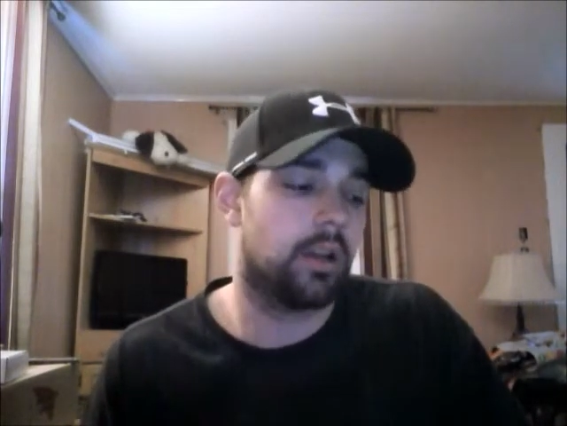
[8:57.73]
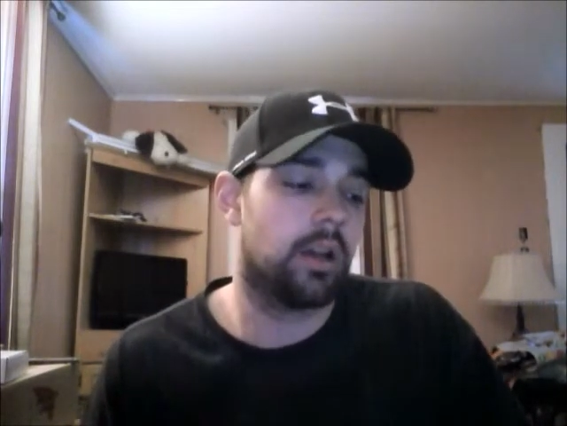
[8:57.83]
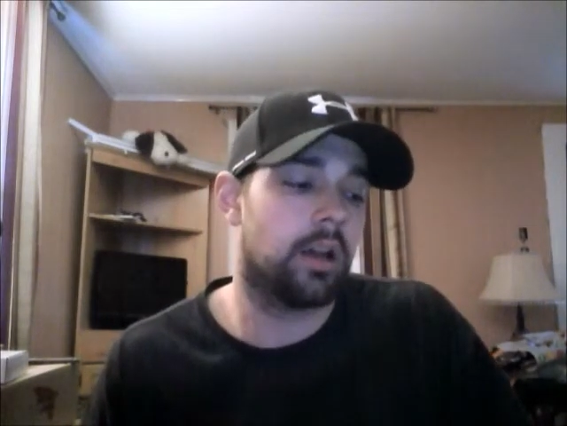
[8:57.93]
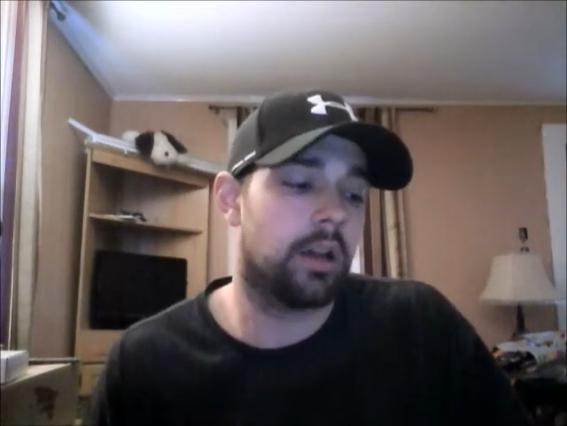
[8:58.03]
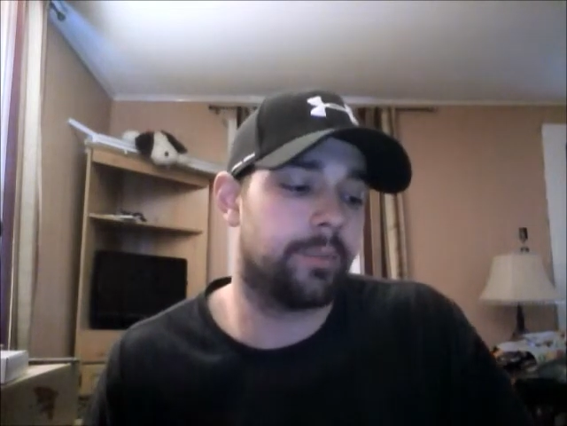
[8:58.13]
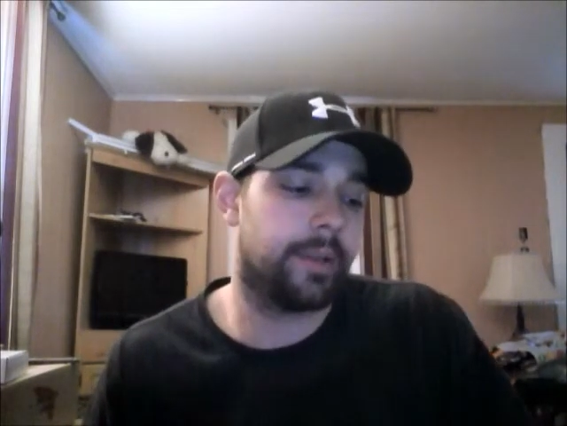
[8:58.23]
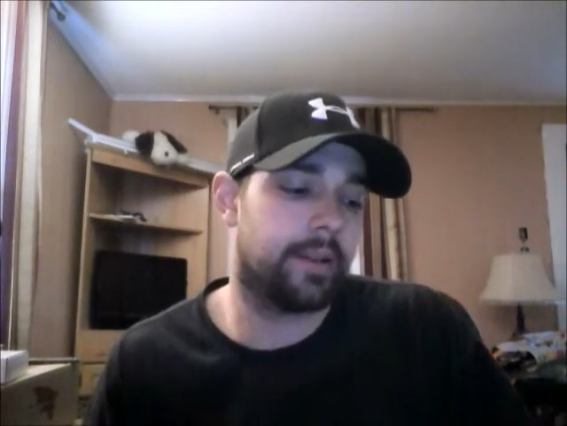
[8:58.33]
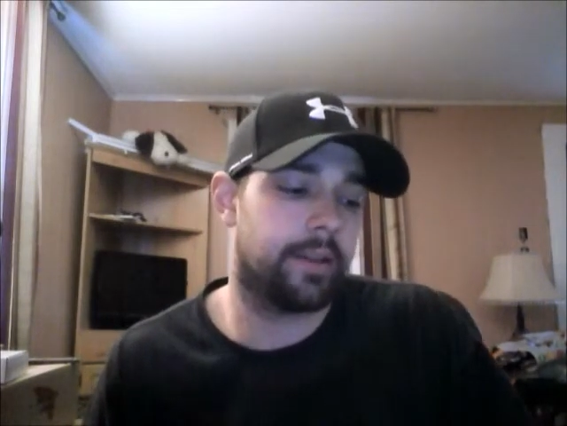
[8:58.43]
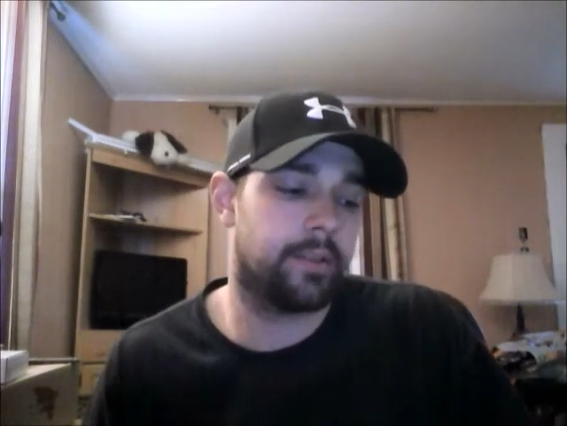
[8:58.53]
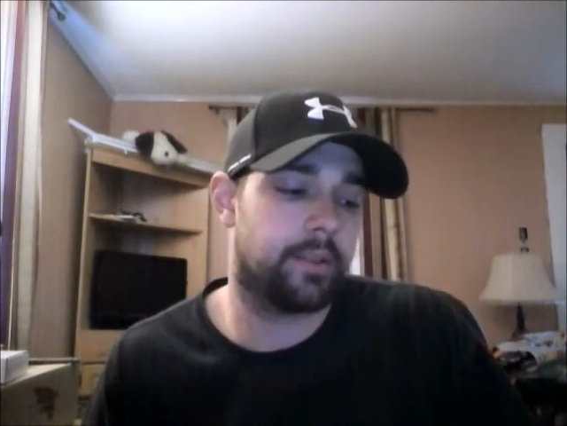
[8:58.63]
uh,
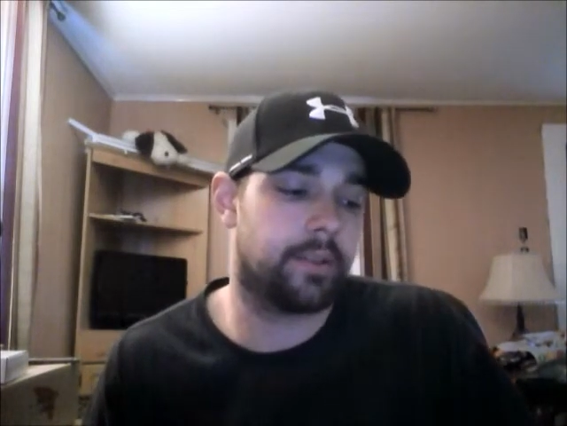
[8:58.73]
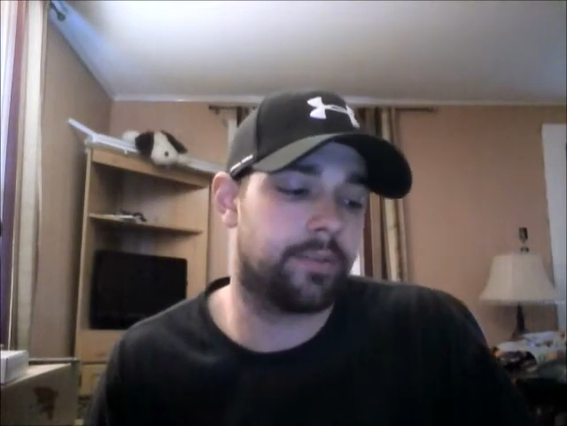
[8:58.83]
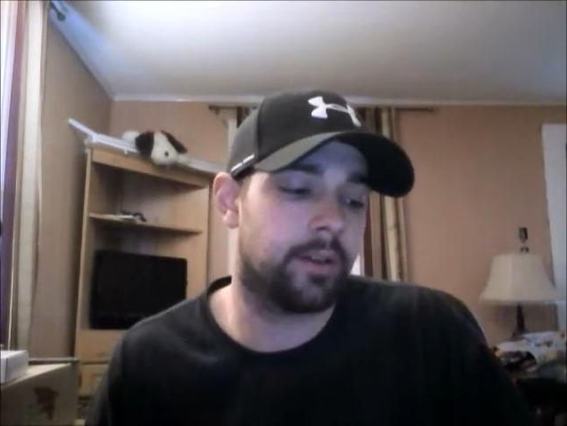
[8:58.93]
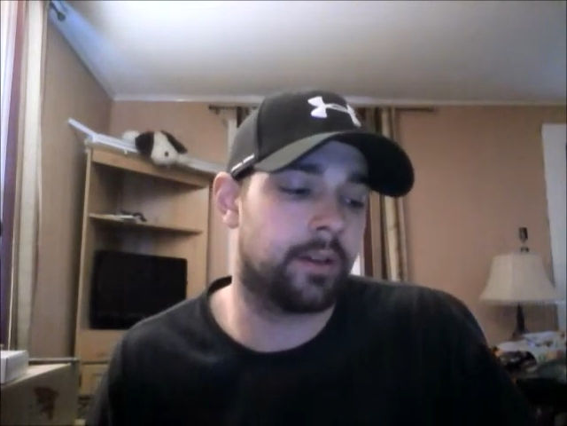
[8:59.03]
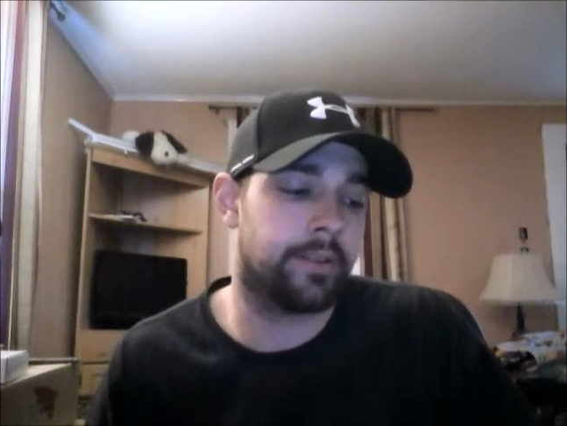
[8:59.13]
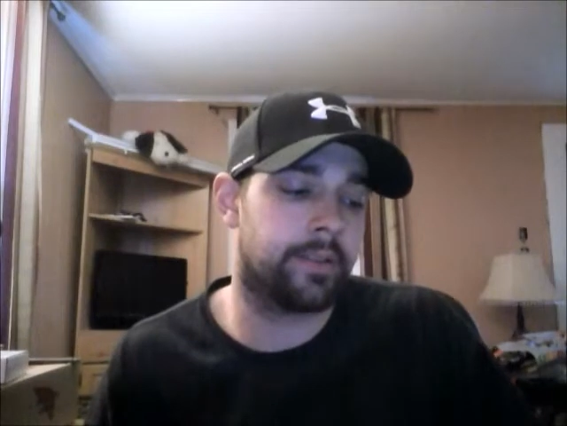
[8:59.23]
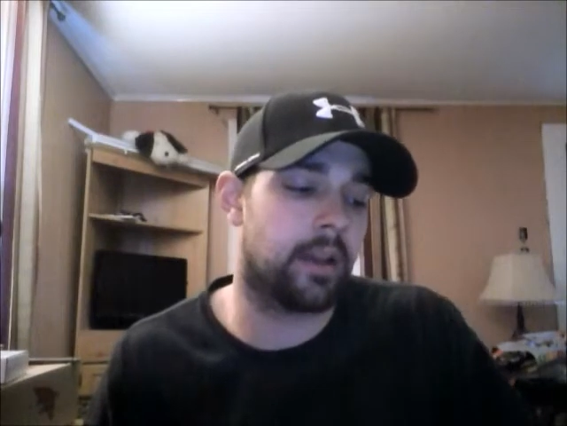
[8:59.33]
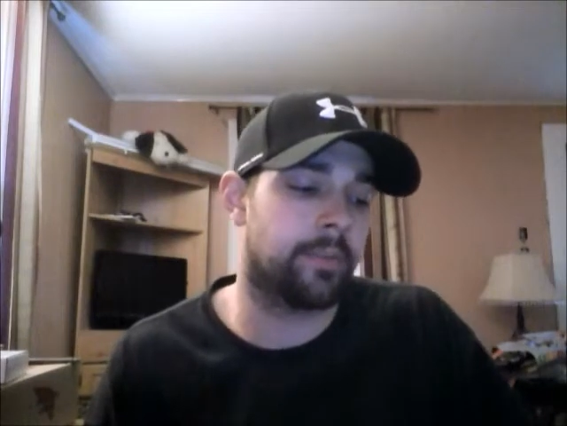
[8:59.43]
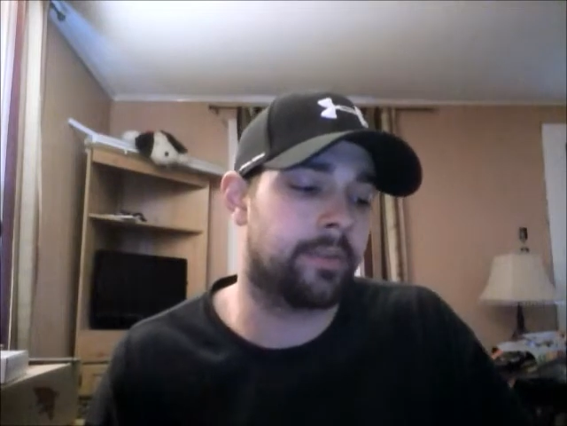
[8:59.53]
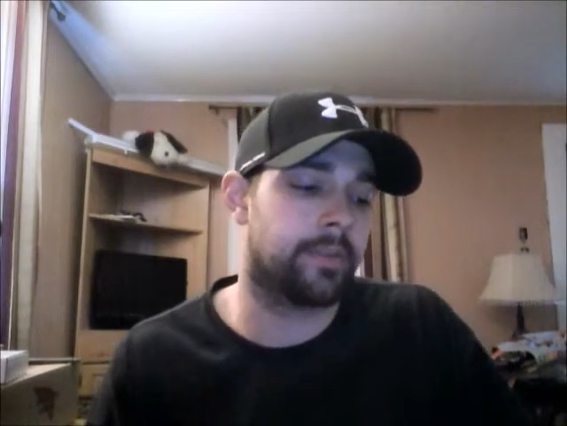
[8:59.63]
because, as far as
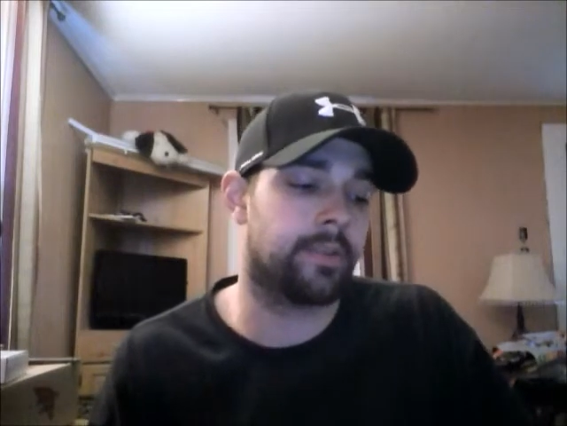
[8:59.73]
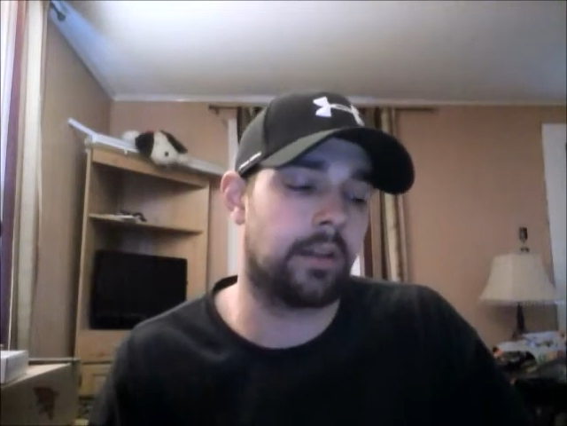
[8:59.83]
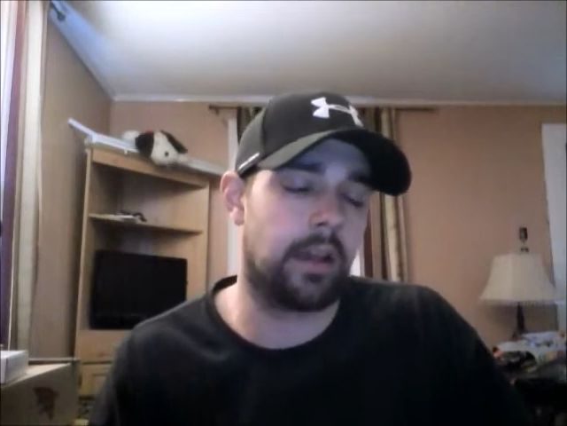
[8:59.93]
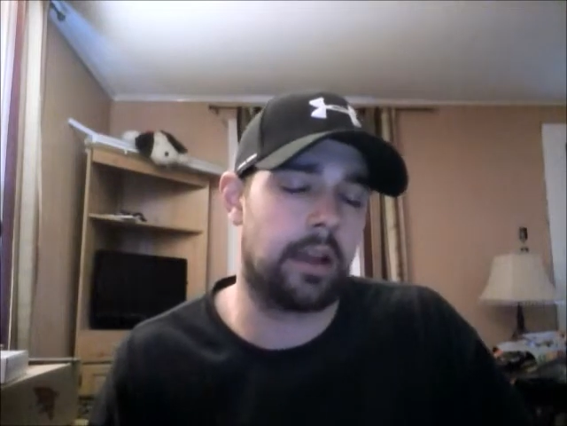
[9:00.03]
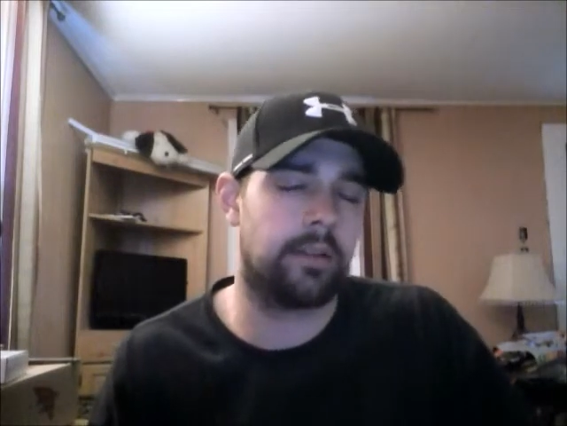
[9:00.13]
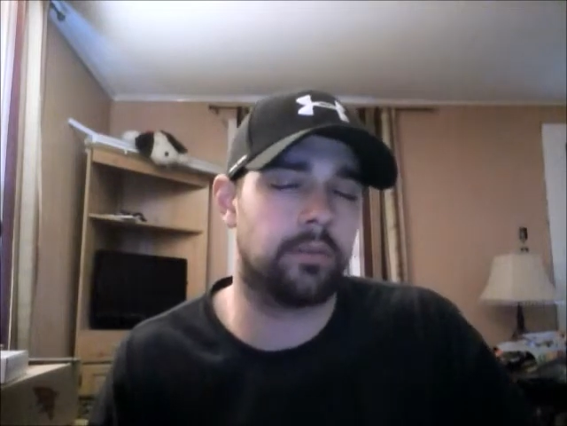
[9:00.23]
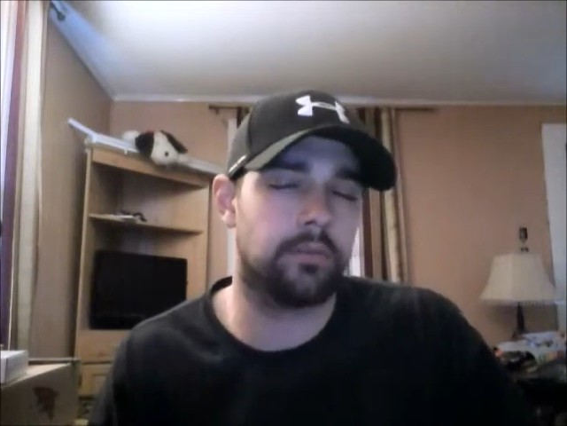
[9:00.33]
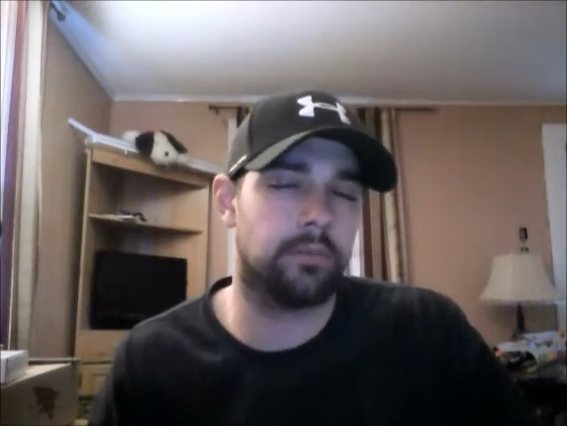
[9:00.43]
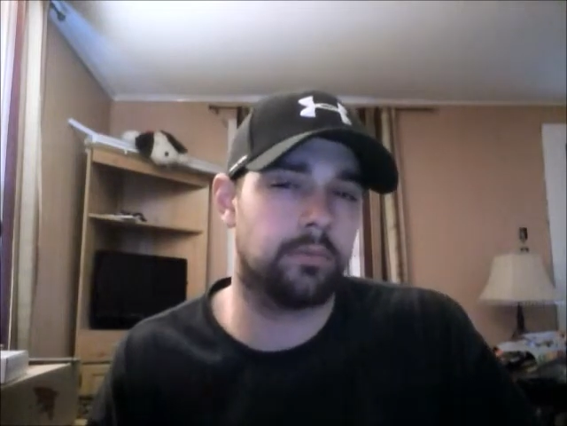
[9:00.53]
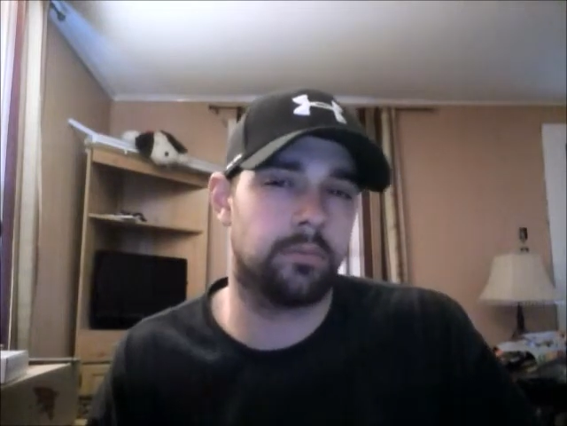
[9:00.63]
I'm concerned, I don't
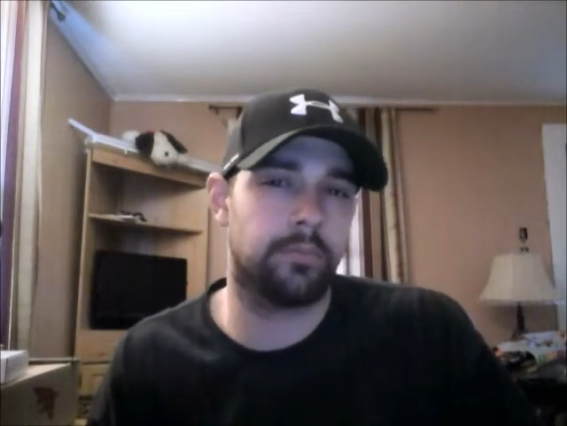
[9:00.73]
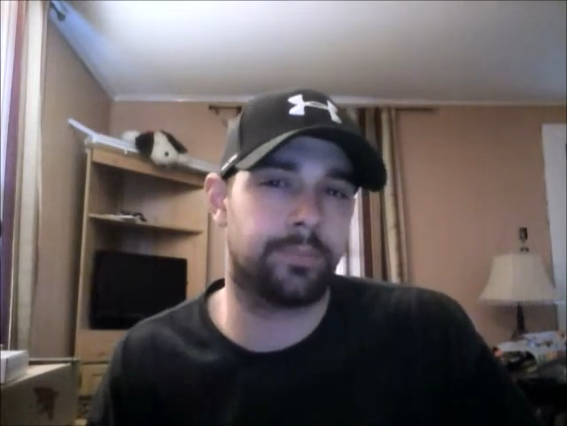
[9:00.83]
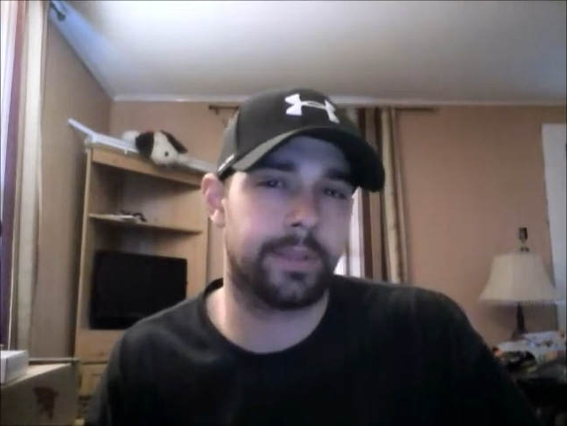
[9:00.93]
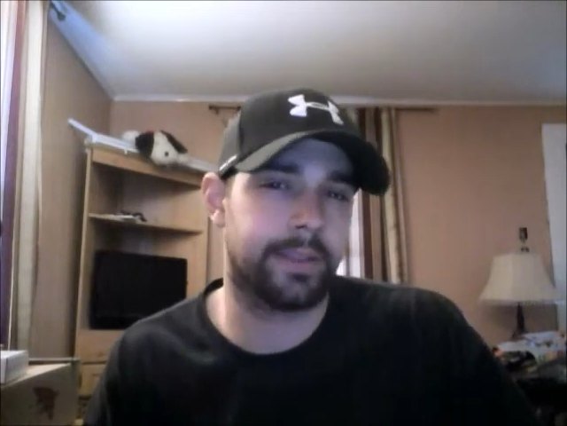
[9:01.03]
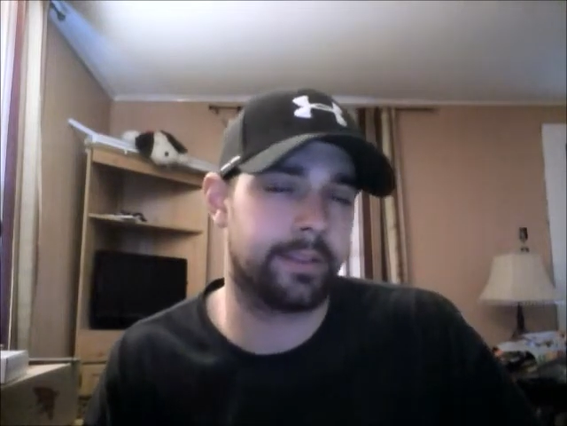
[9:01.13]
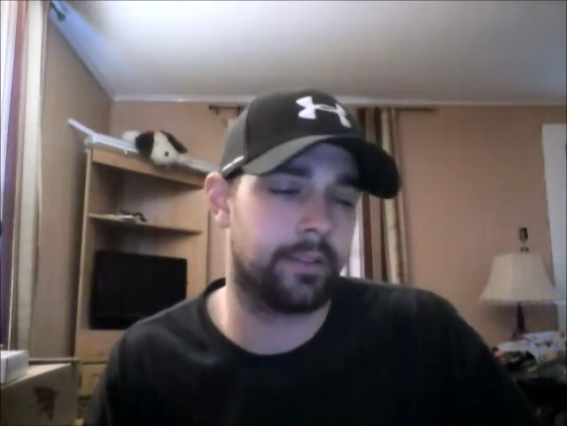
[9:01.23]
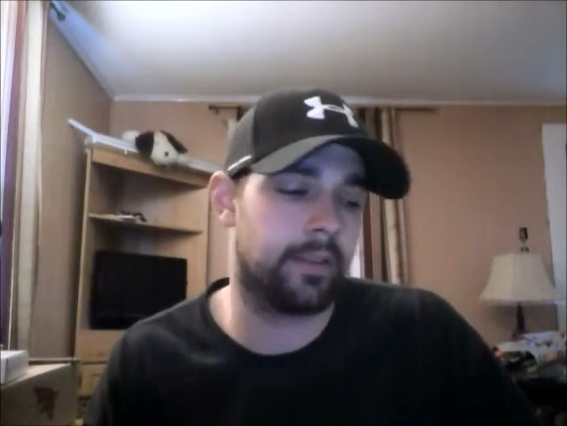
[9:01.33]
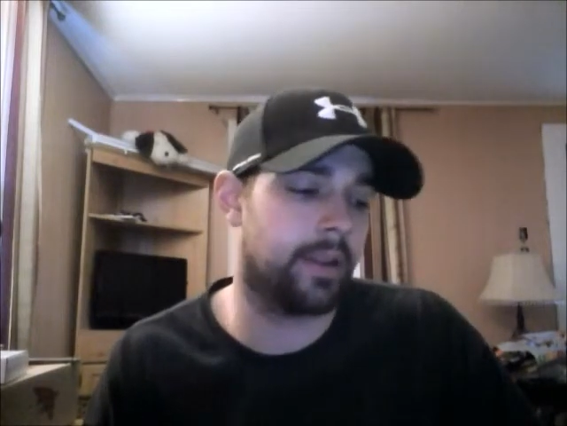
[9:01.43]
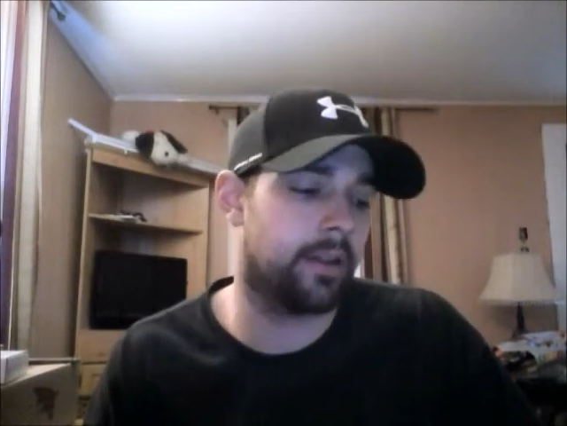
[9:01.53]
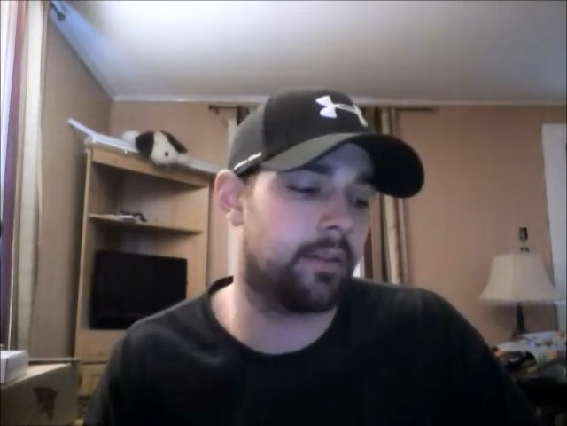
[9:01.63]

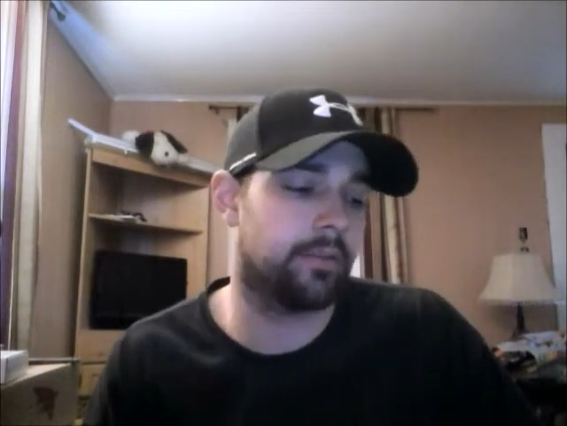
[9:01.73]
particularly